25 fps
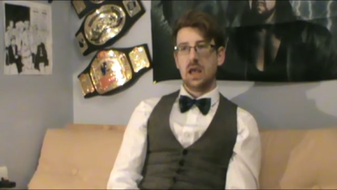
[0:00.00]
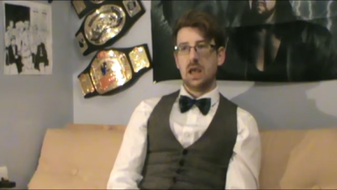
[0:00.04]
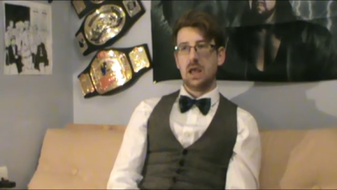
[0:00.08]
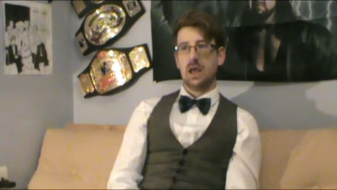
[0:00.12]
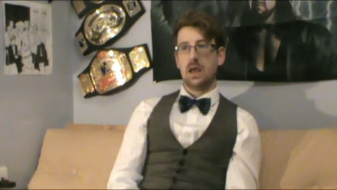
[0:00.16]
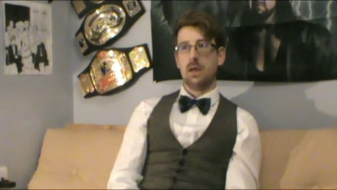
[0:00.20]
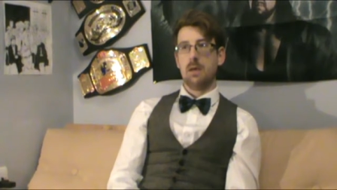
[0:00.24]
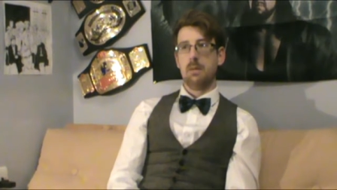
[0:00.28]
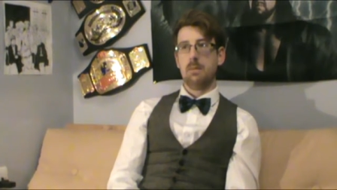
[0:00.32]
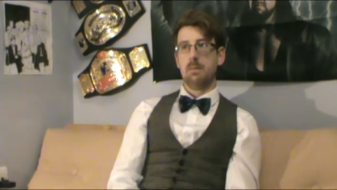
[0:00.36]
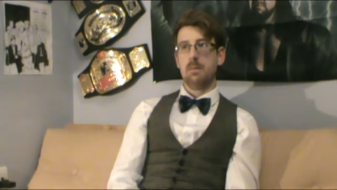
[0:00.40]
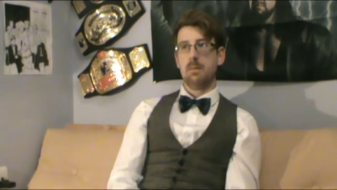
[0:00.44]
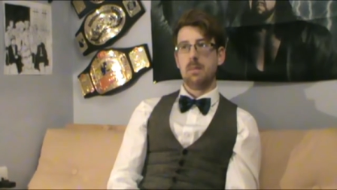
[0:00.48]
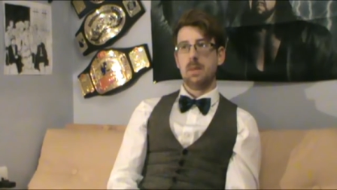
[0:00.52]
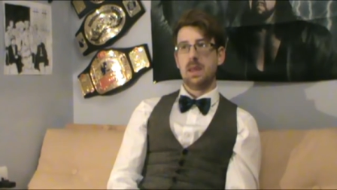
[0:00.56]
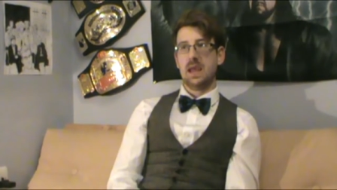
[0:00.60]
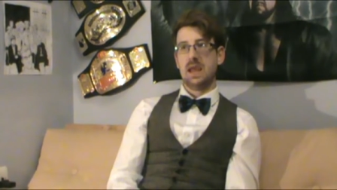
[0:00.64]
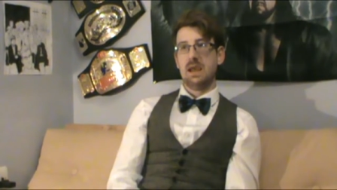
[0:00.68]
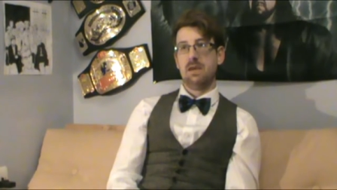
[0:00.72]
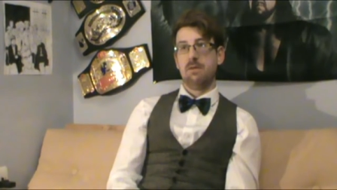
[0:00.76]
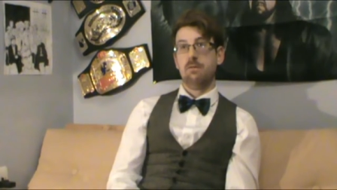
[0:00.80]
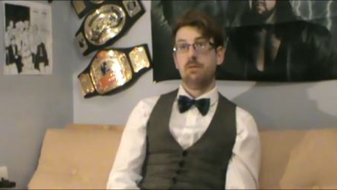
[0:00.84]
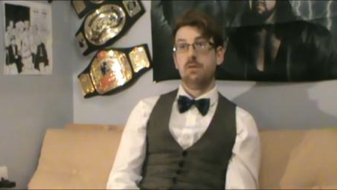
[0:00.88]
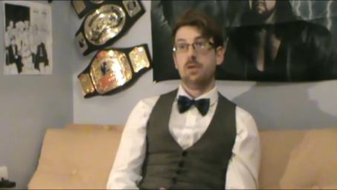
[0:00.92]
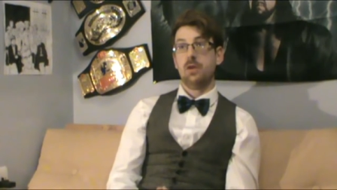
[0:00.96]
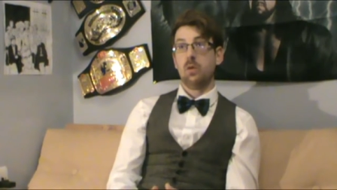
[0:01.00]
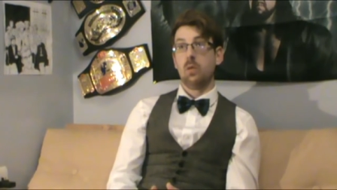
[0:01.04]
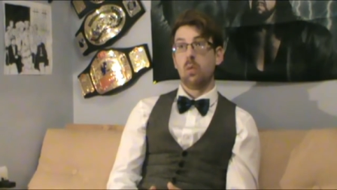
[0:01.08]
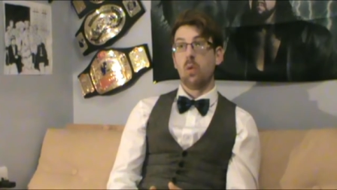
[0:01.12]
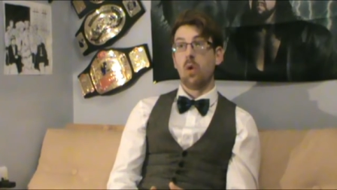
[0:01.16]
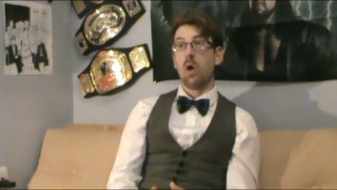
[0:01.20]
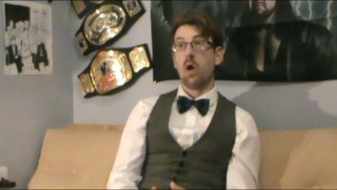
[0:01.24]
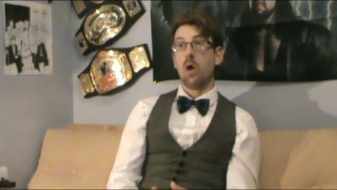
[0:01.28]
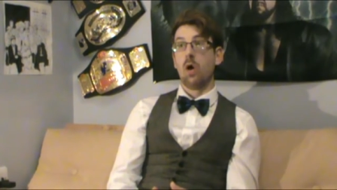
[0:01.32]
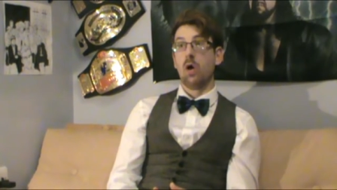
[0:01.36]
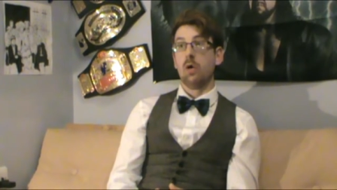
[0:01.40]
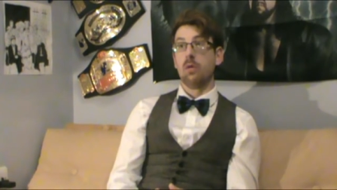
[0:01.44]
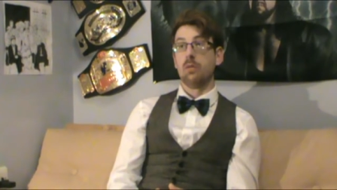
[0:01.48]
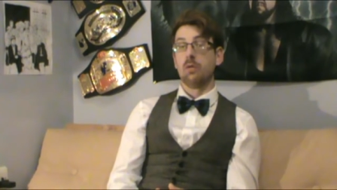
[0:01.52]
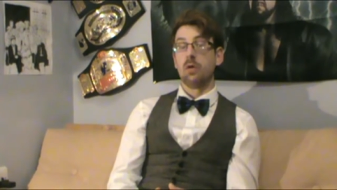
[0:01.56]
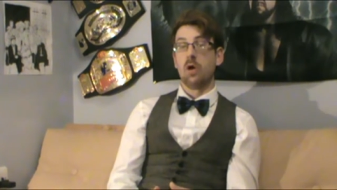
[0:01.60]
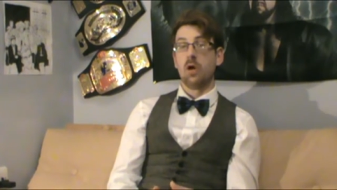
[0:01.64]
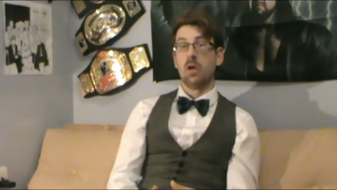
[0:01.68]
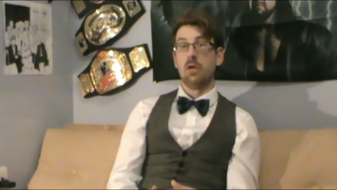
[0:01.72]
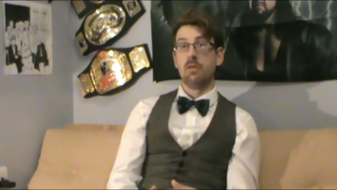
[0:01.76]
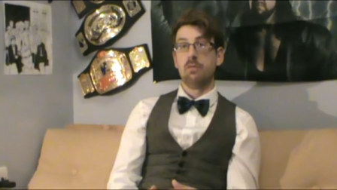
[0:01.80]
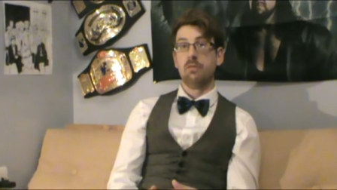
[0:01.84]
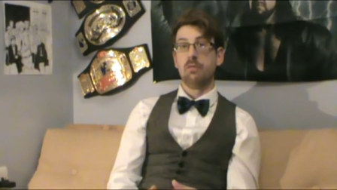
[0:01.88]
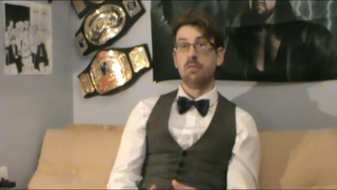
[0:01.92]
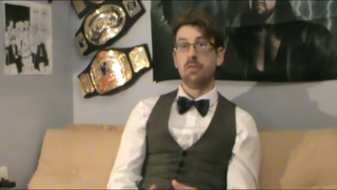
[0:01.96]
um, if you are
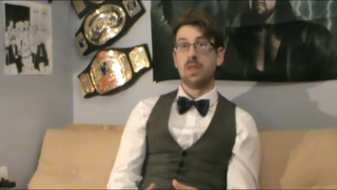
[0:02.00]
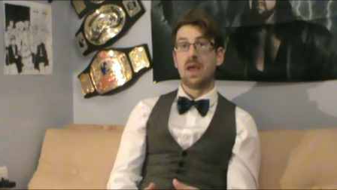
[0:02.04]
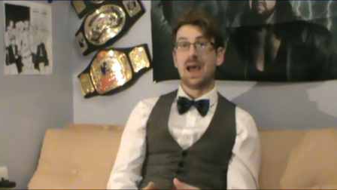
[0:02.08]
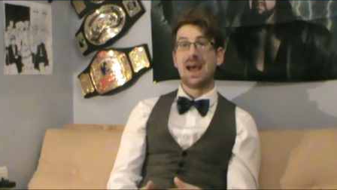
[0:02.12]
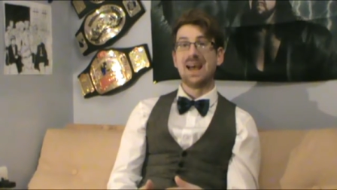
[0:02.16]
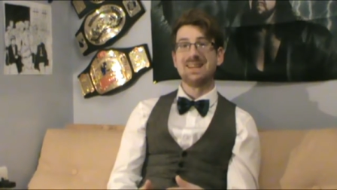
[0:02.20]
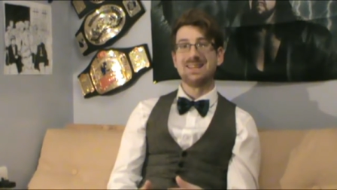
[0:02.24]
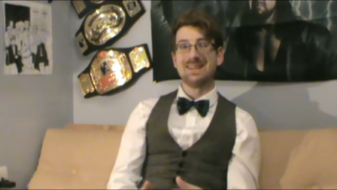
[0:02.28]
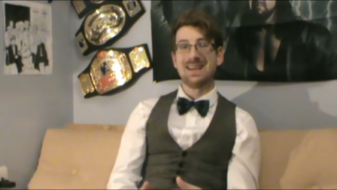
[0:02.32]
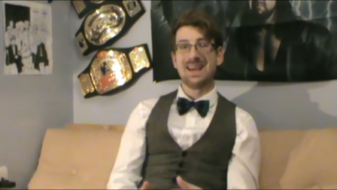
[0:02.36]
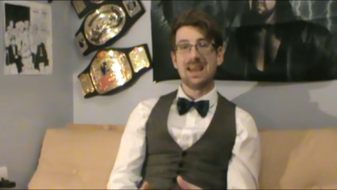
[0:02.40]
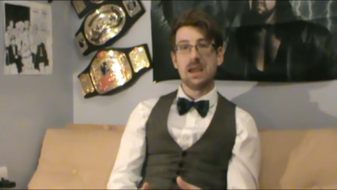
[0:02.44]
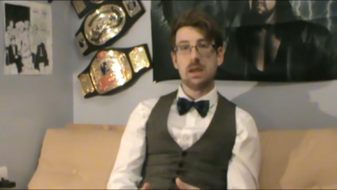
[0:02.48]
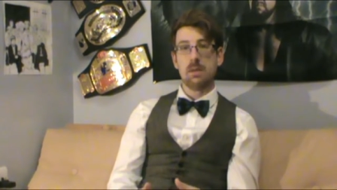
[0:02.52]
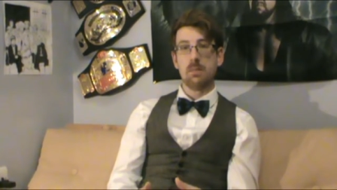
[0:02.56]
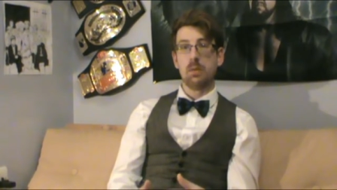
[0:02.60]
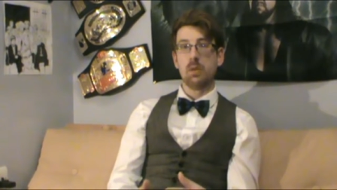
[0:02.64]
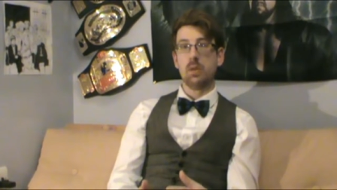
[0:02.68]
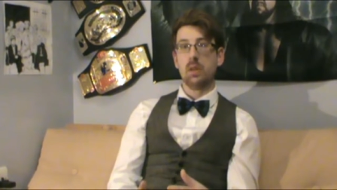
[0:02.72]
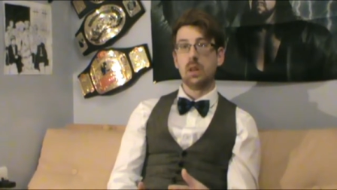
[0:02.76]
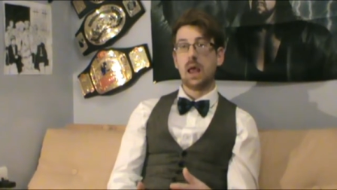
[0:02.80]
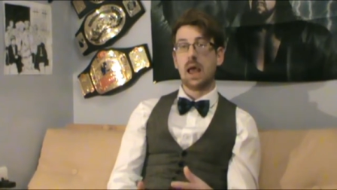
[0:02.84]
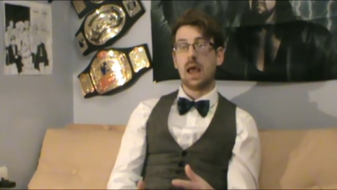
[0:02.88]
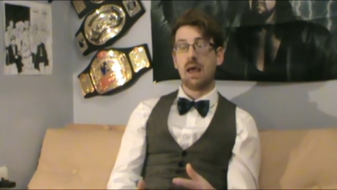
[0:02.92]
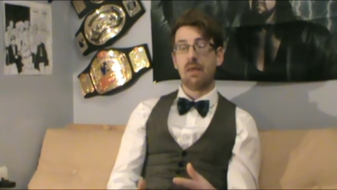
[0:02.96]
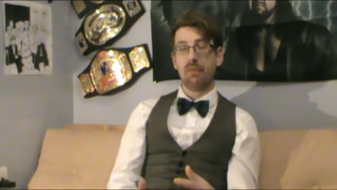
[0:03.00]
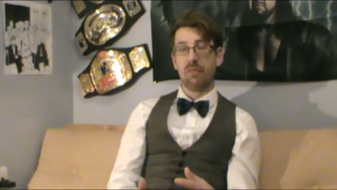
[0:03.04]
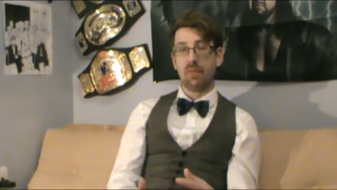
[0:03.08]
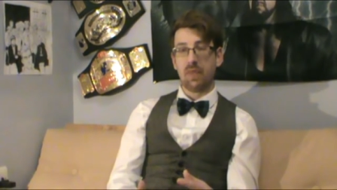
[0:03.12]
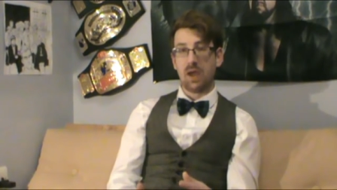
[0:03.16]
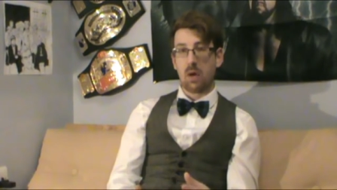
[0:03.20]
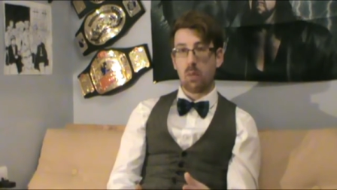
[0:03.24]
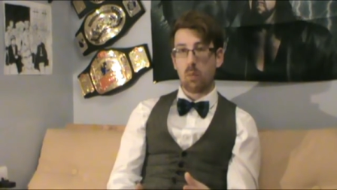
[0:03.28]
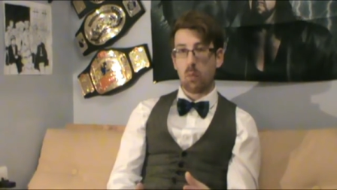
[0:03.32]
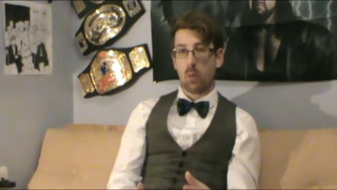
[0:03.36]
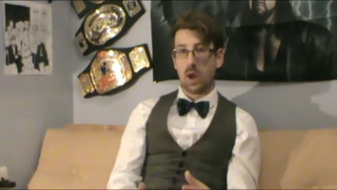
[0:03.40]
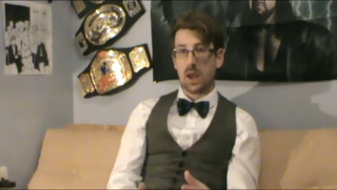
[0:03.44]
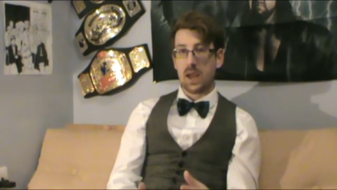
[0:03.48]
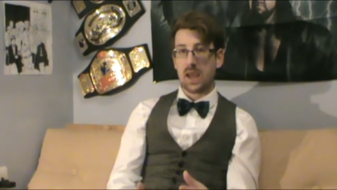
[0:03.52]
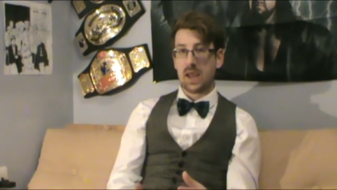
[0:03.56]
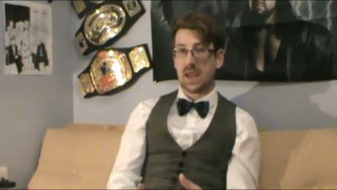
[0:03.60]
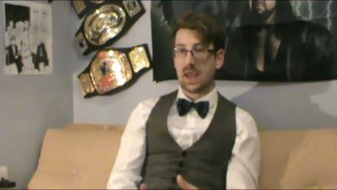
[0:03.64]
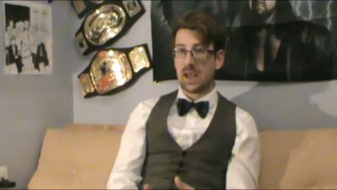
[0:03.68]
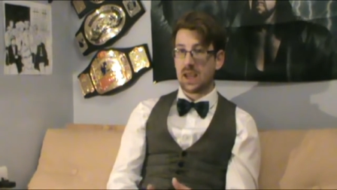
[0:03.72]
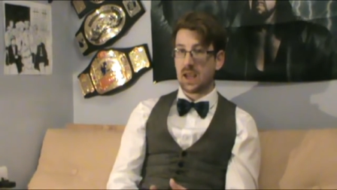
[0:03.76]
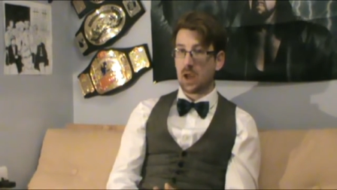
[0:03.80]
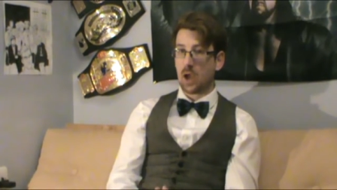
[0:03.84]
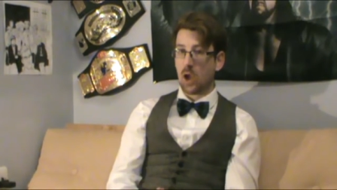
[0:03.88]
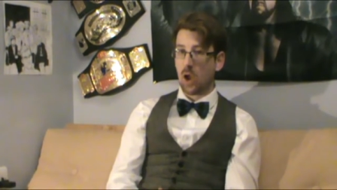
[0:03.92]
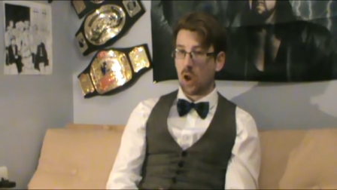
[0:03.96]
kind of that able and that way
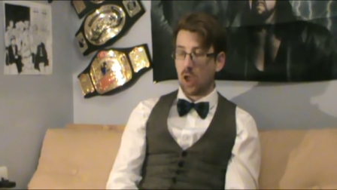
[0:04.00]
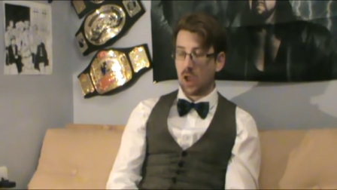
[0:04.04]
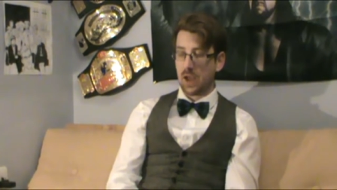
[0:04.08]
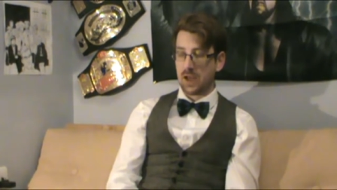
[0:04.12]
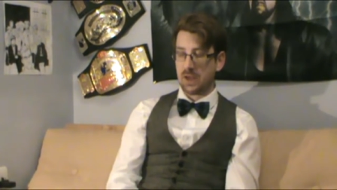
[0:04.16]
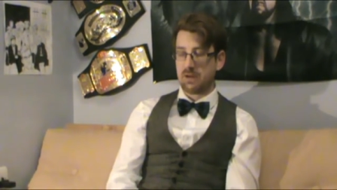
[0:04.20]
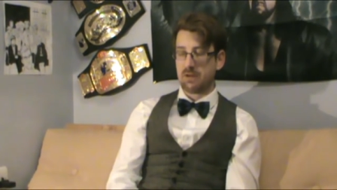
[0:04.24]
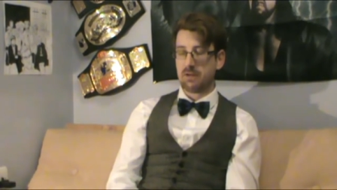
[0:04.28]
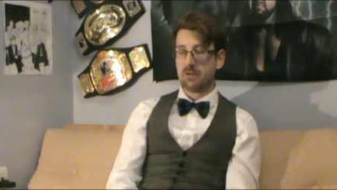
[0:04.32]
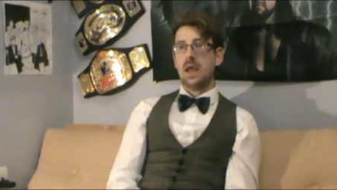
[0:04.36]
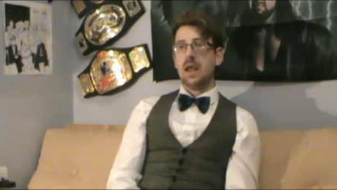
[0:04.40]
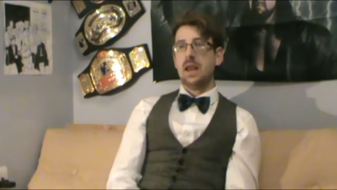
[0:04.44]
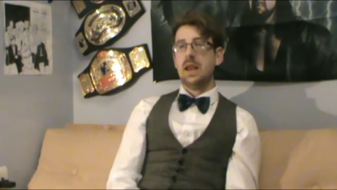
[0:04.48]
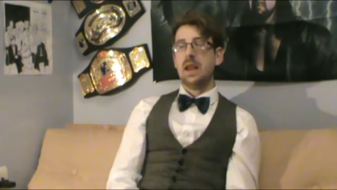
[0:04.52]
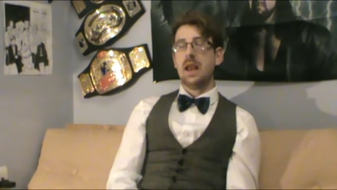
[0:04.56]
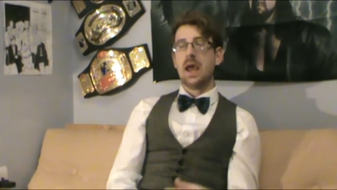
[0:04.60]
inclined.